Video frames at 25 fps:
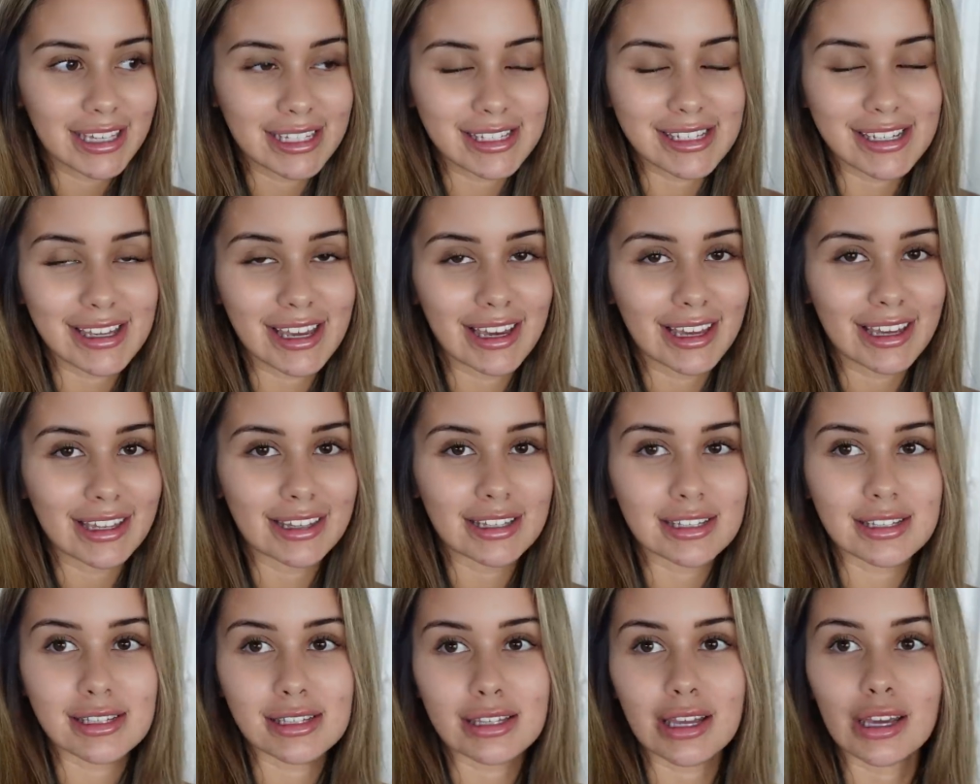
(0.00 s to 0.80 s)
this year,
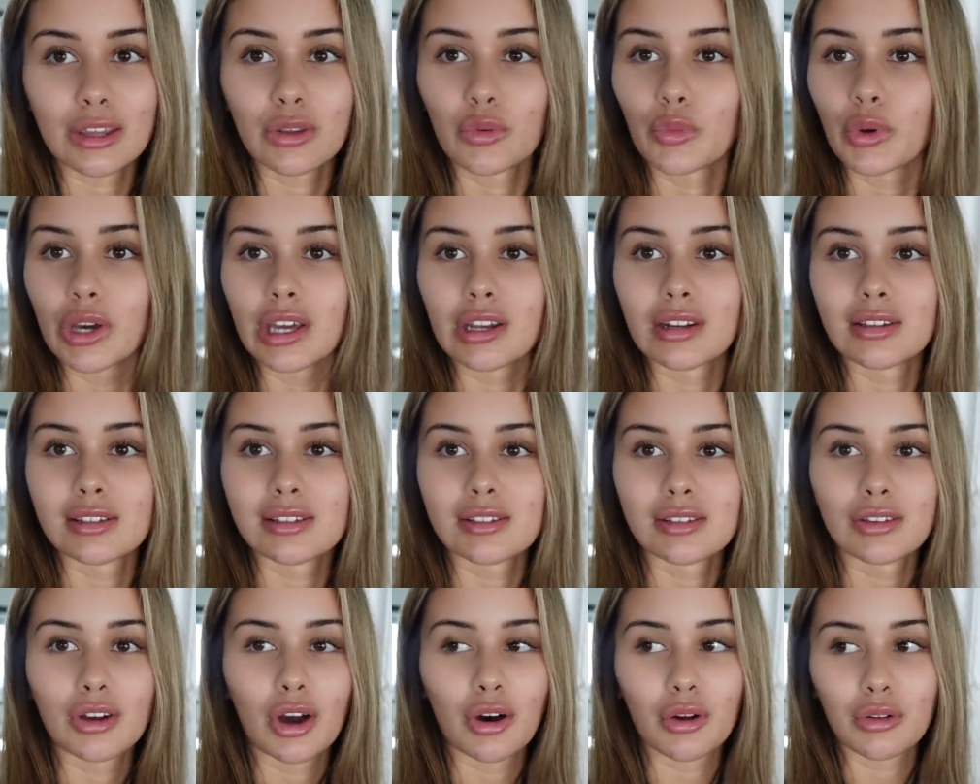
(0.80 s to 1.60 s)
this is like the
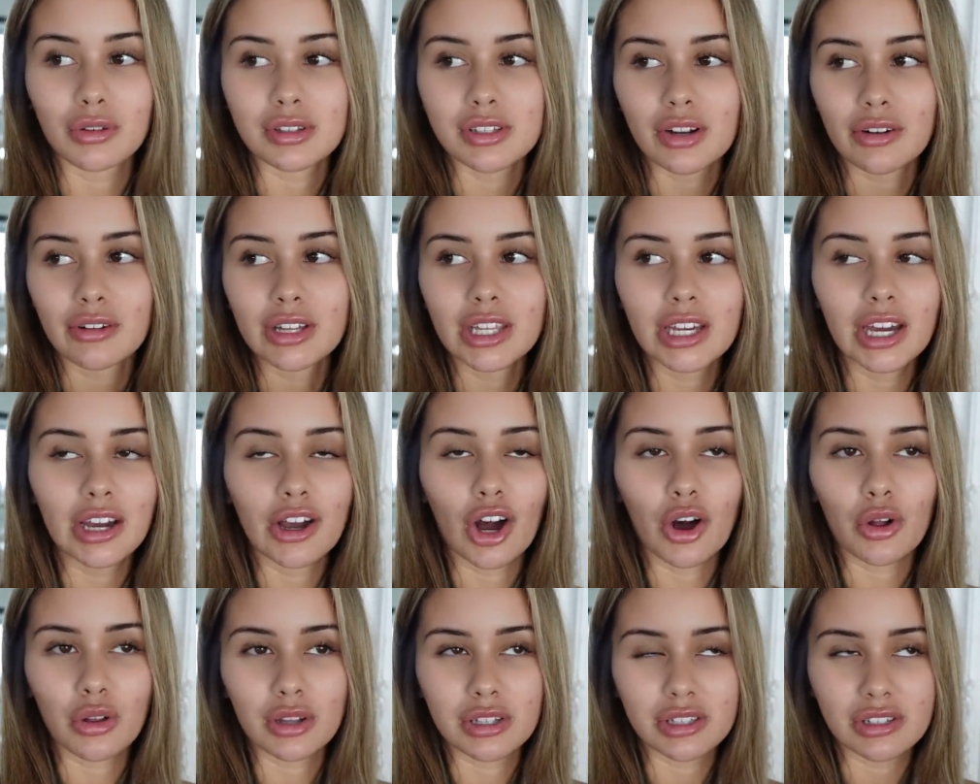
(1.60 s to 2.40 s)
weirdest goal. It's not really a
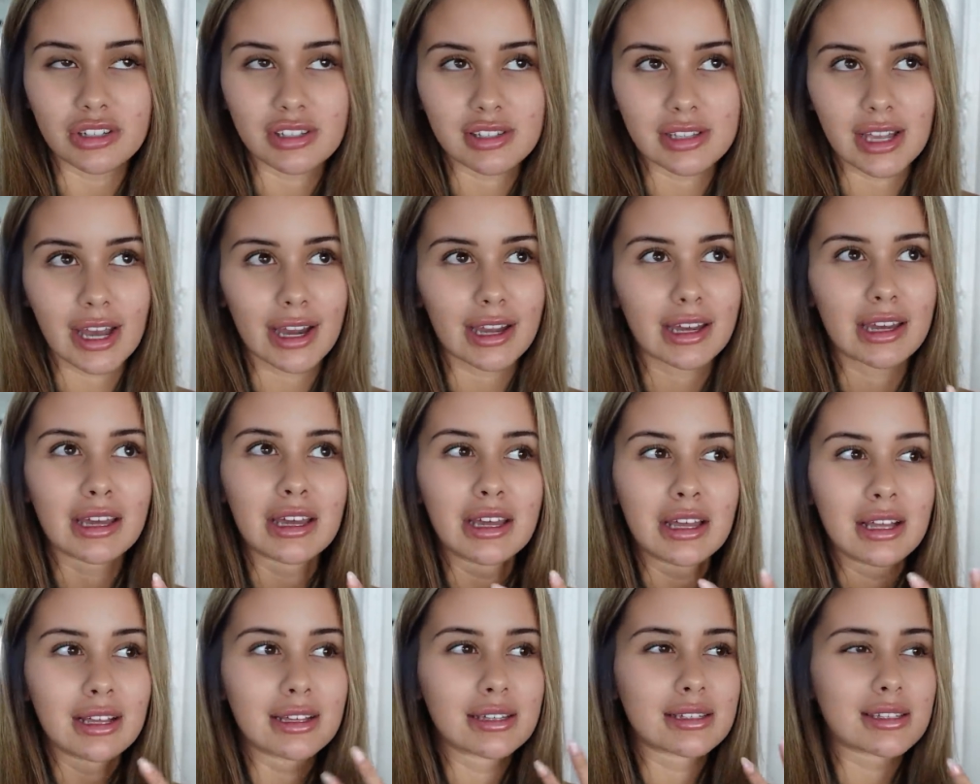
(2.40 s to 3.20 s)
goal, it's just like
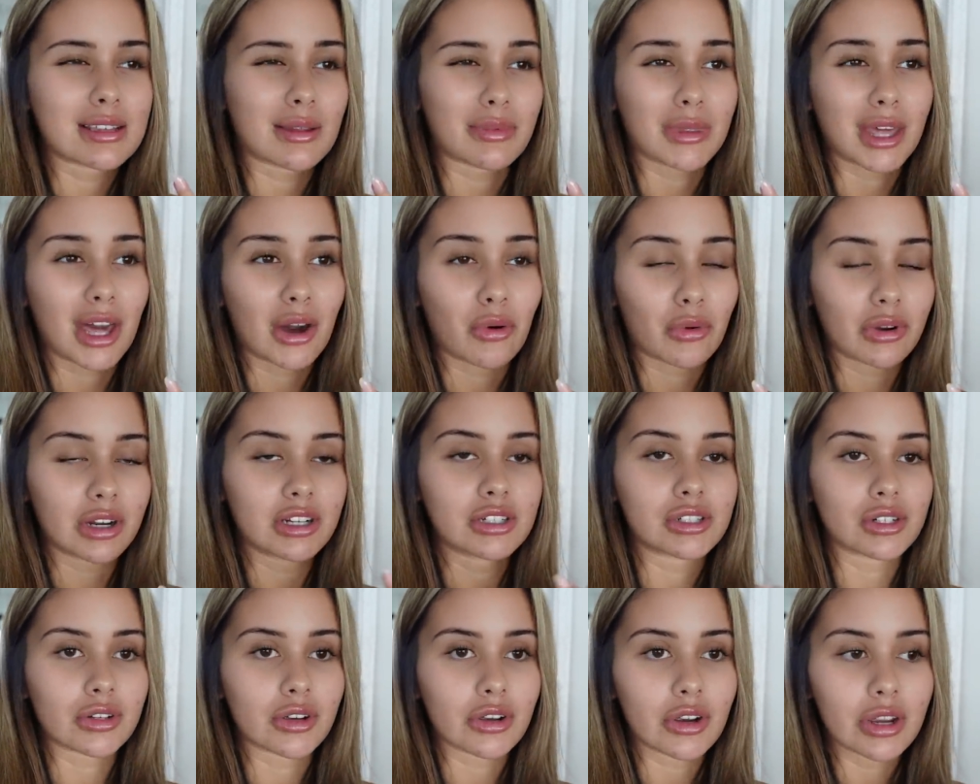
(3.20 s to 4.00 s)
something I want
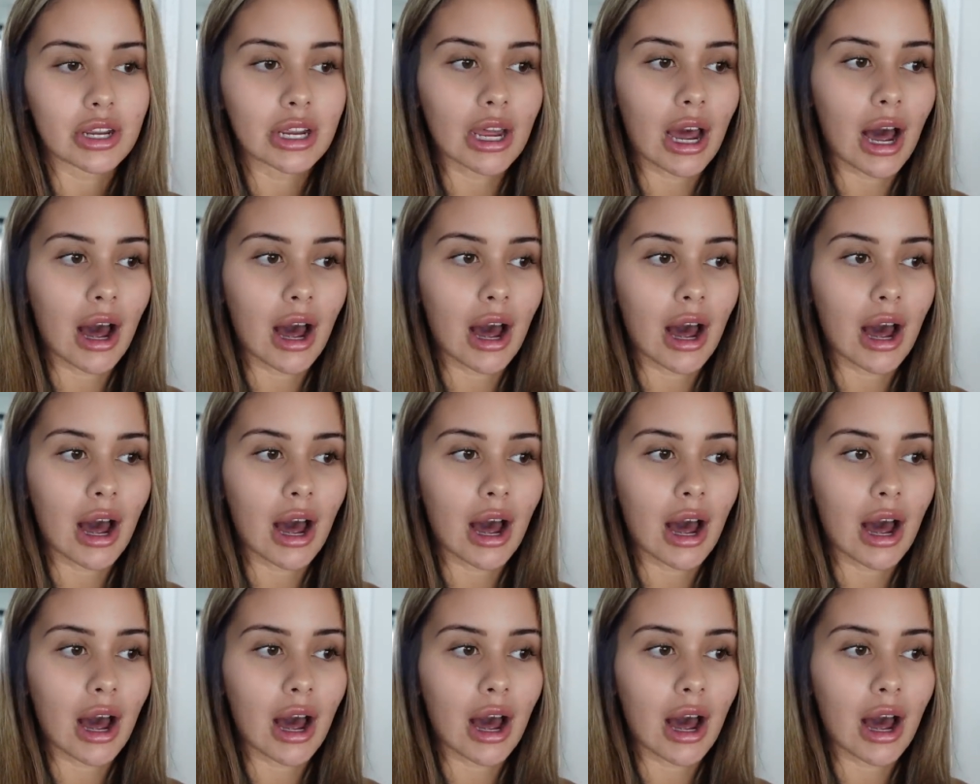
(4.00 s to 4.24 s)
to do.